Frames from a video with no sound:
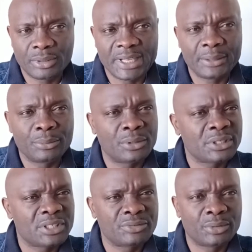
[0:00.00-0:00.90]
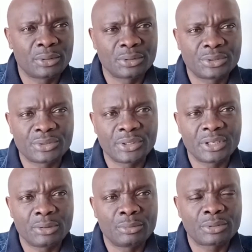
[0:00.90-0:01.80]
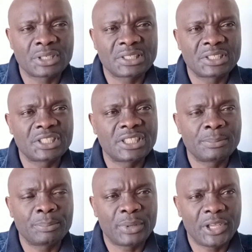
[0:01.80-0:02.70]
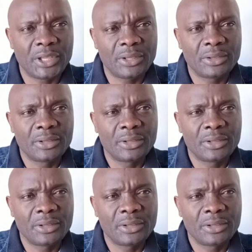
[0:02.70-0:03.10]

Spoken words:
I worked as voluntary, I worked as a ship pay